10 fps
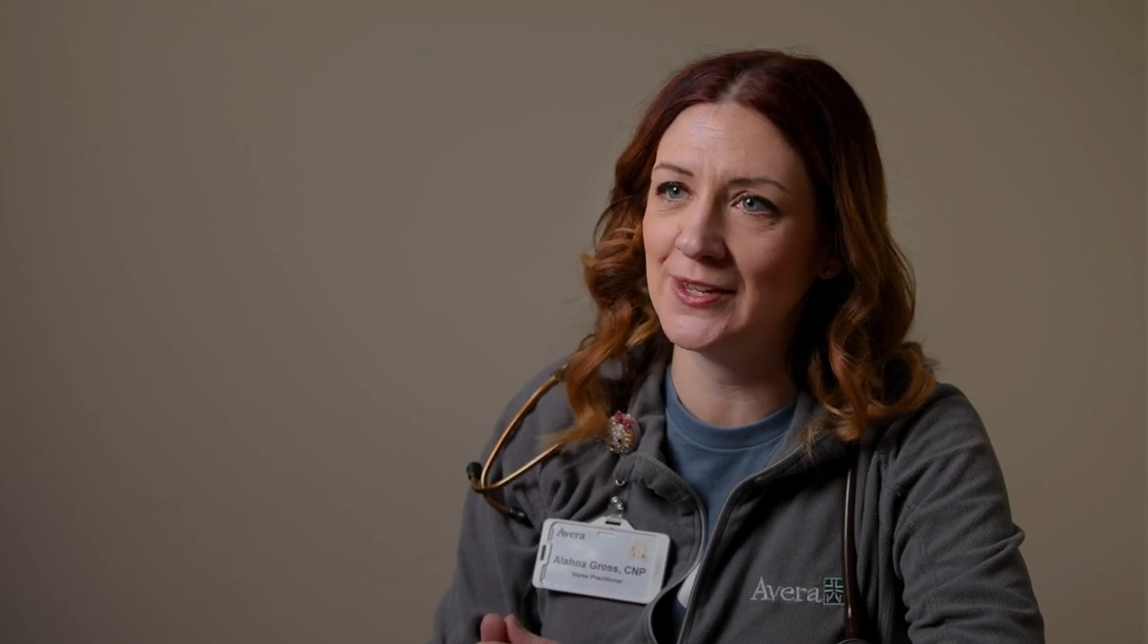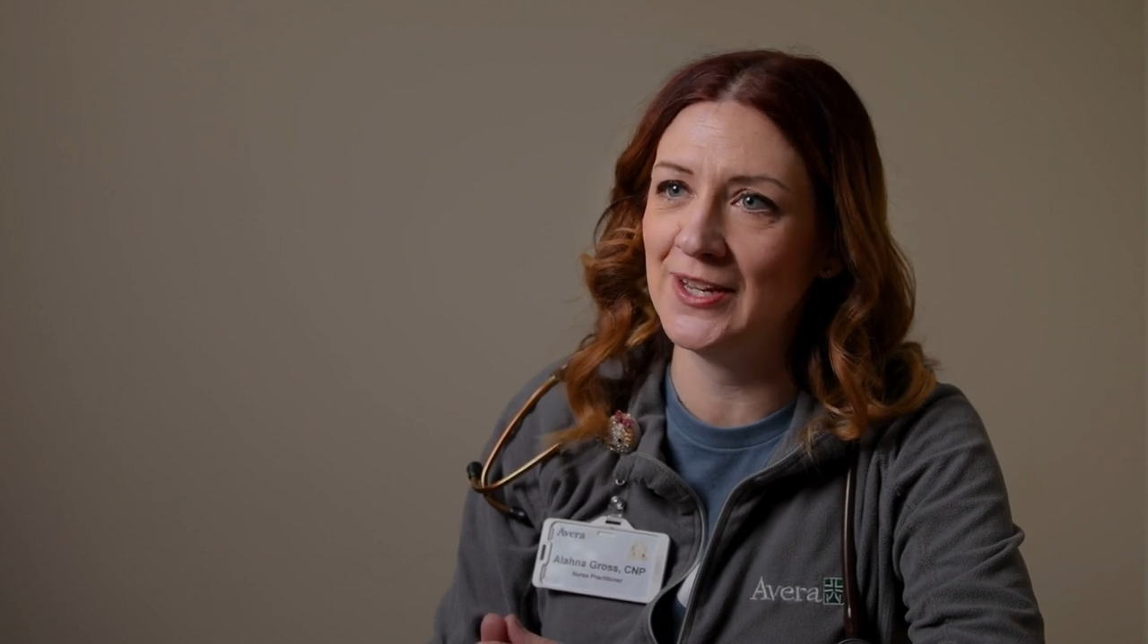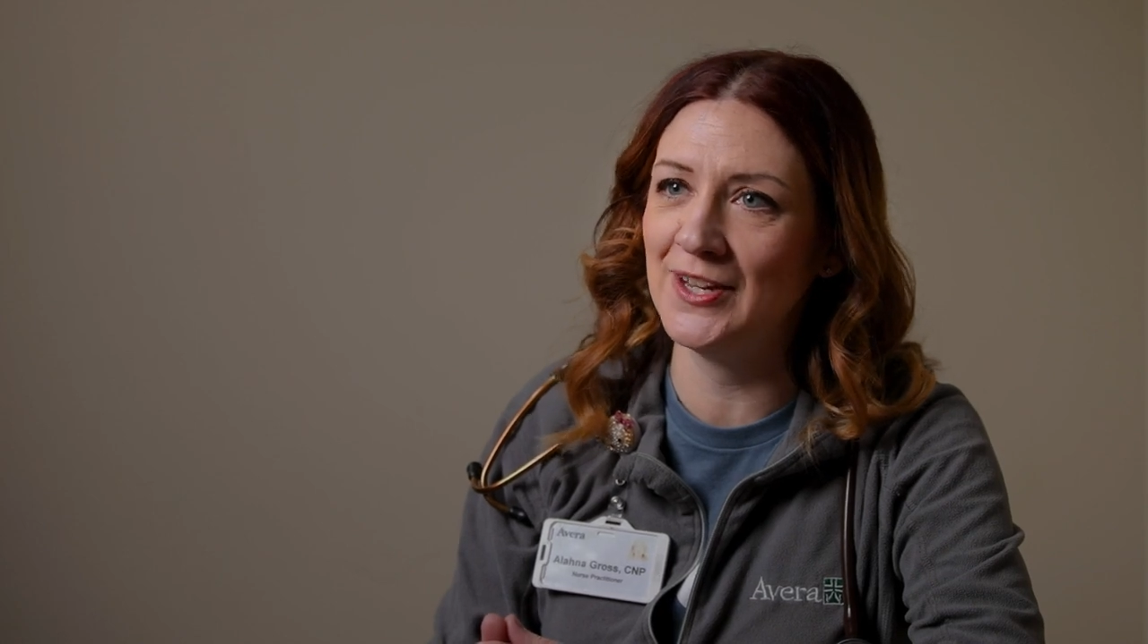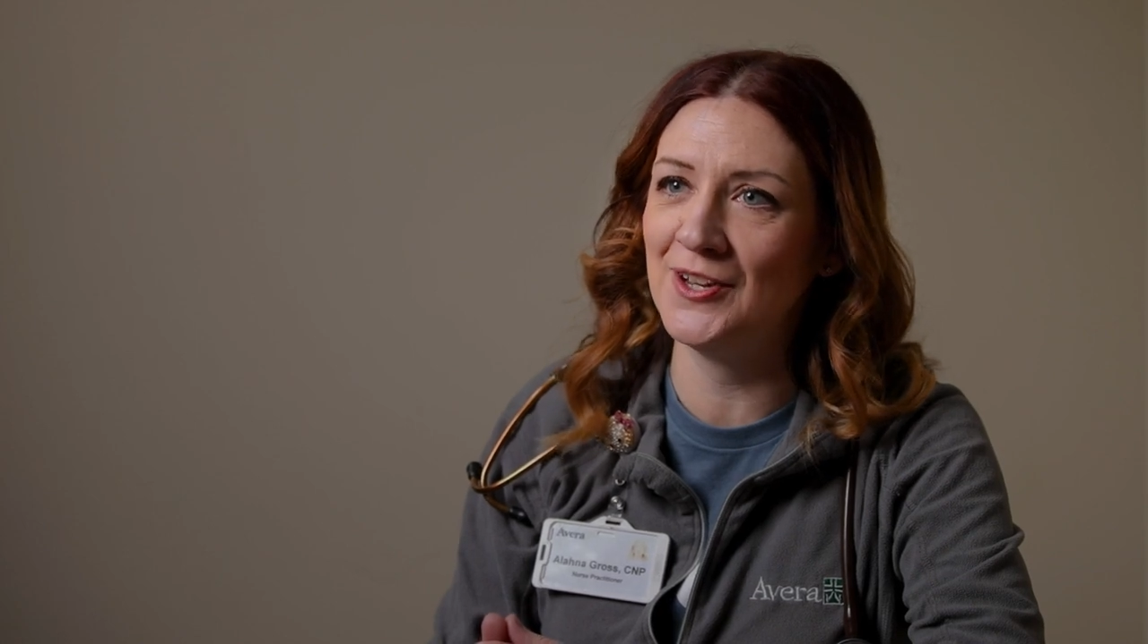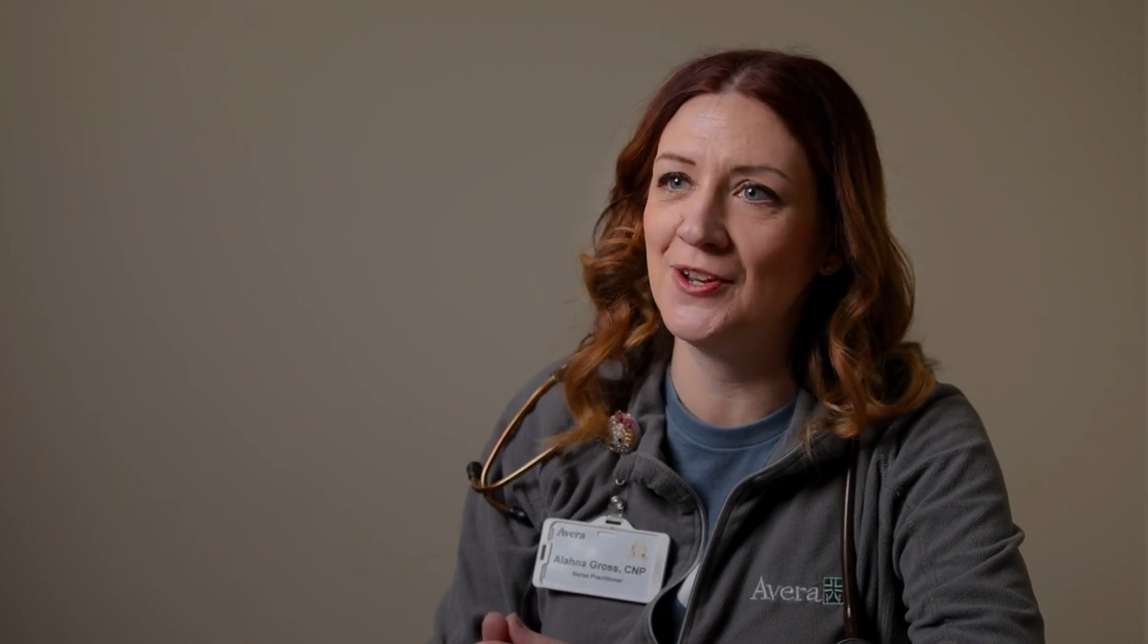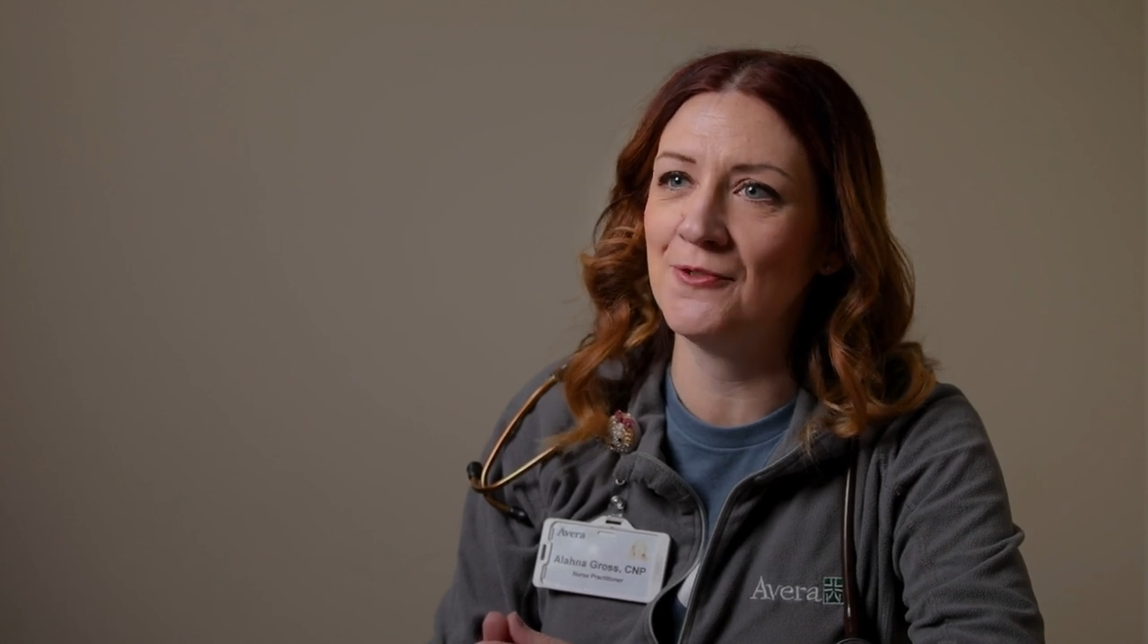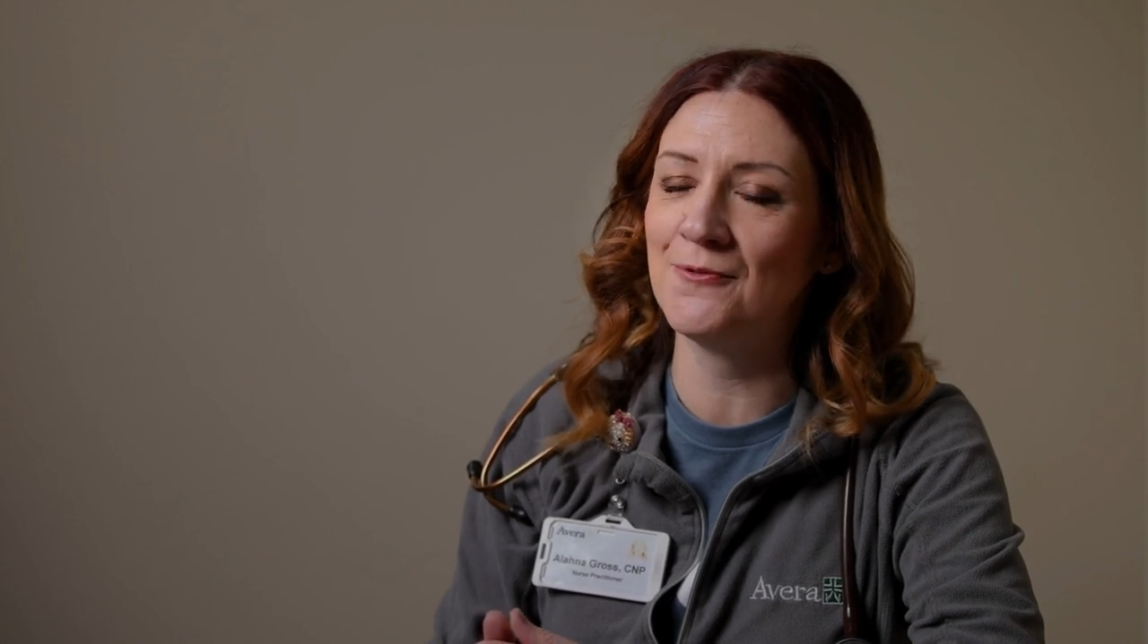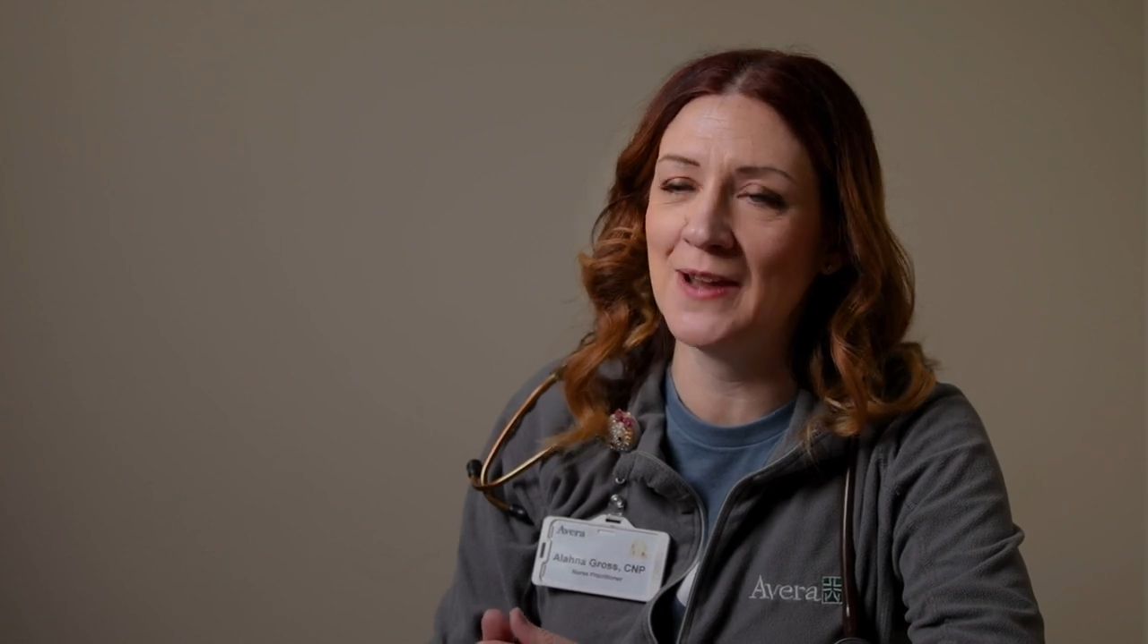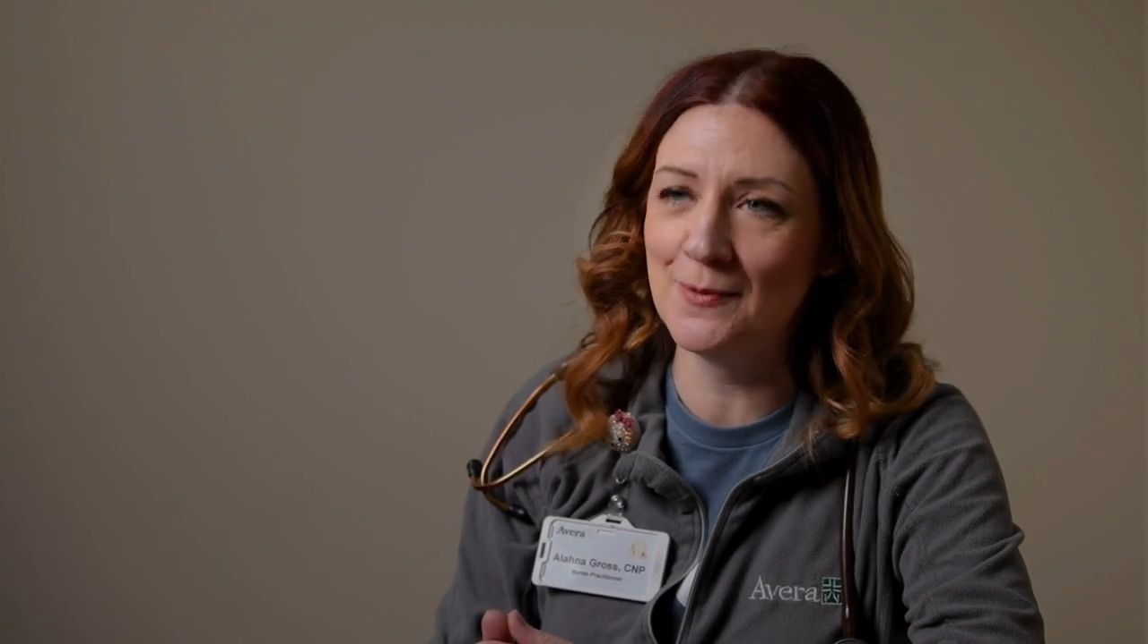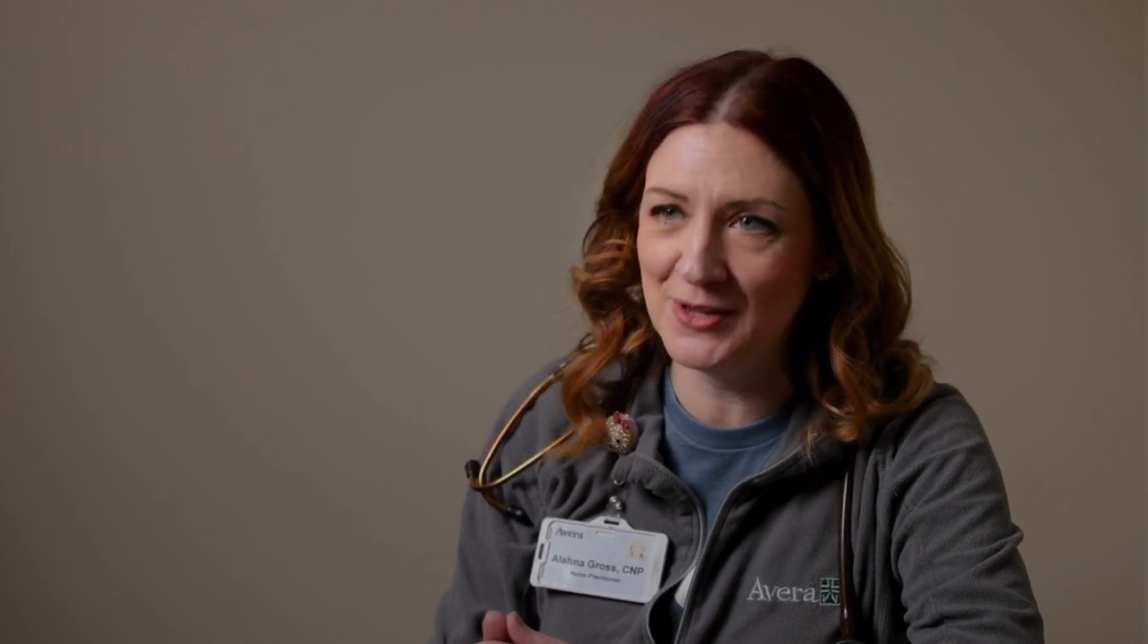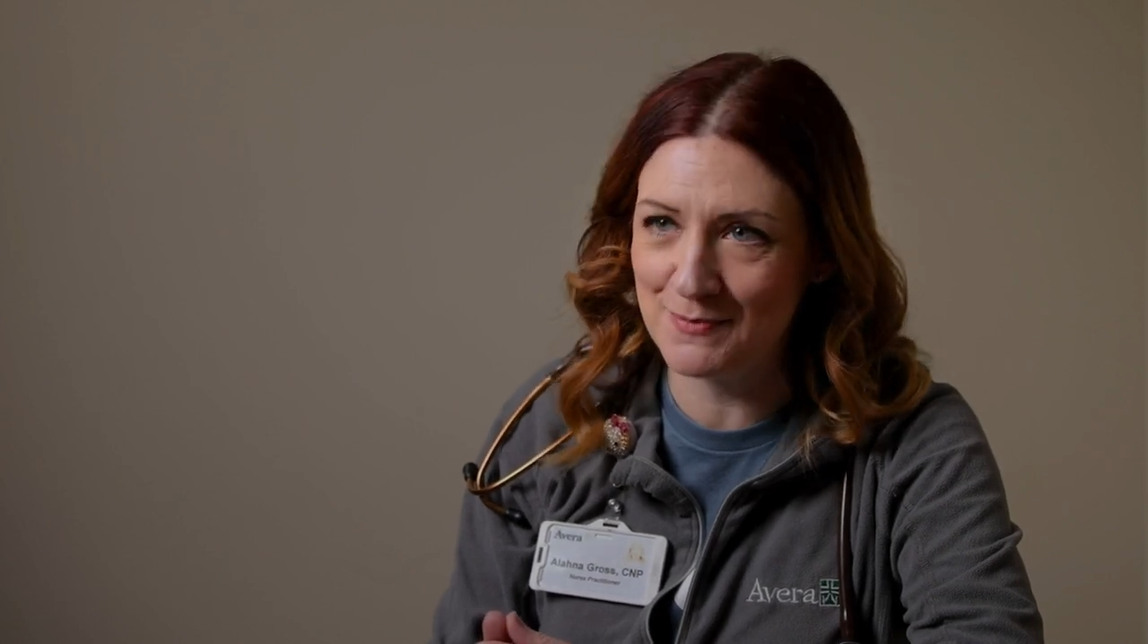in family